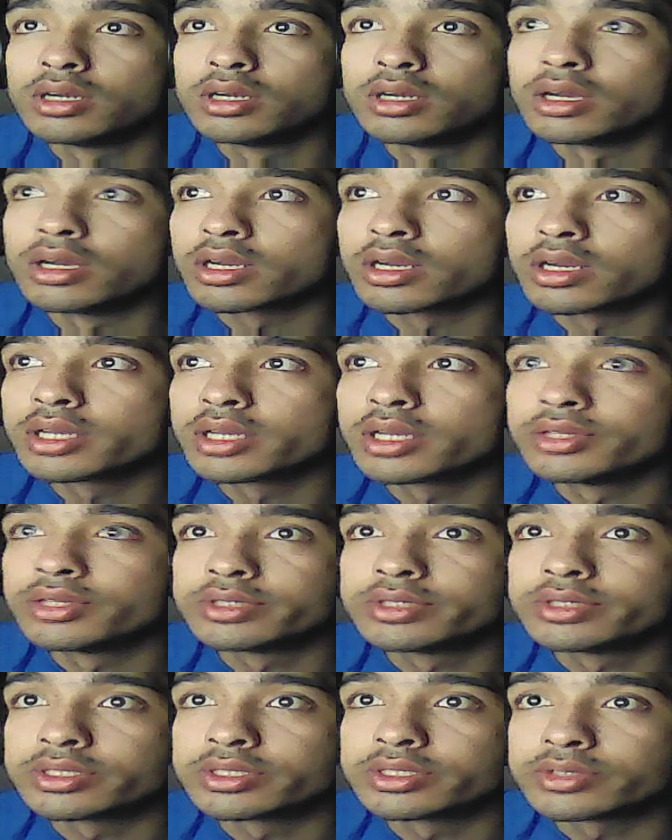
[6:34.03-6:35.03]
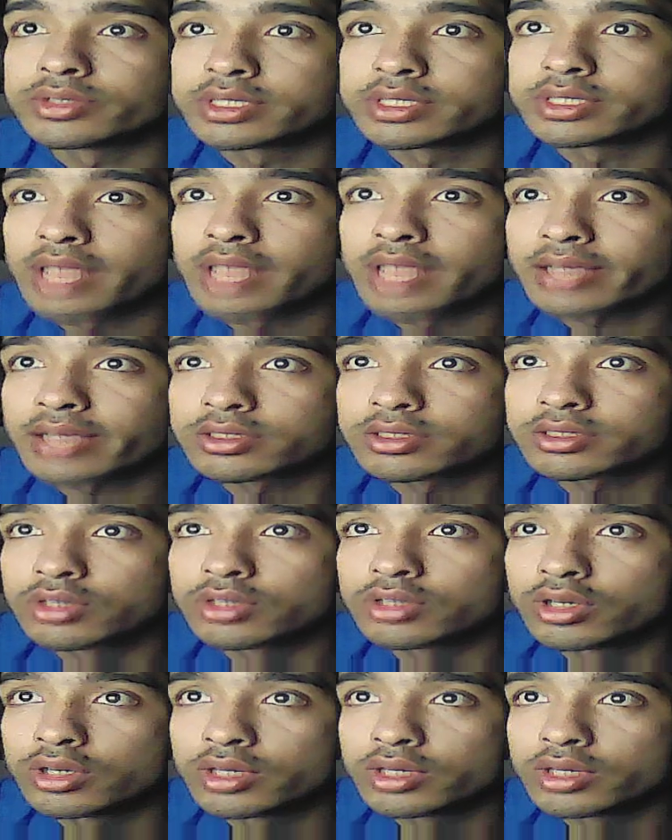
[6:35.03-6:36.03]
Okay, using 2 stacks.
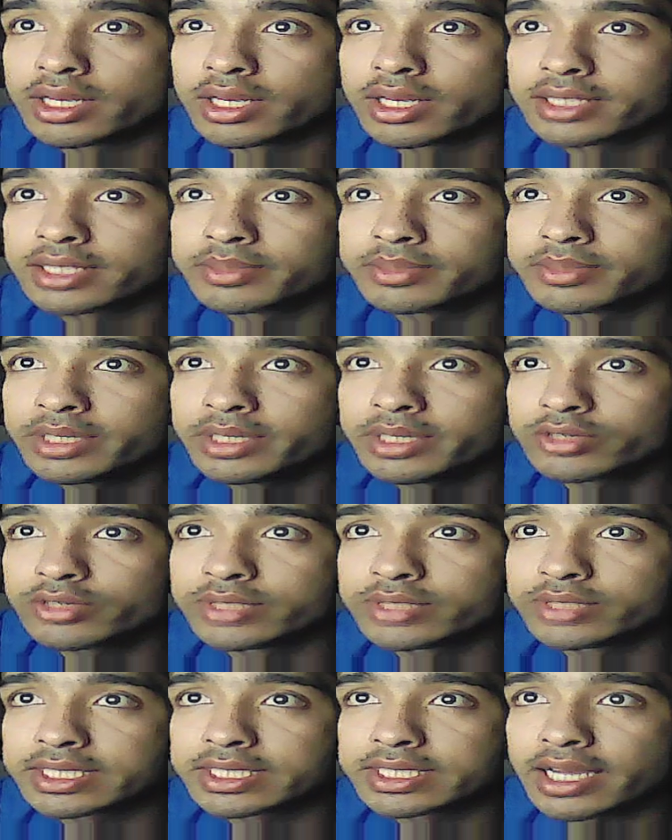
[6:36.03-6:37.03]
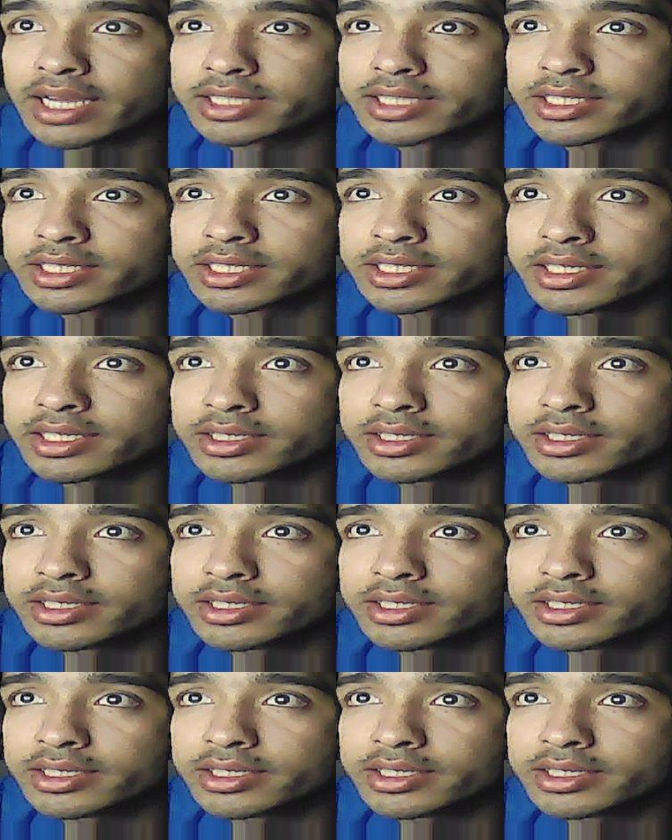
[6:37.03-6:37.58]
So let's build 2 stacks here.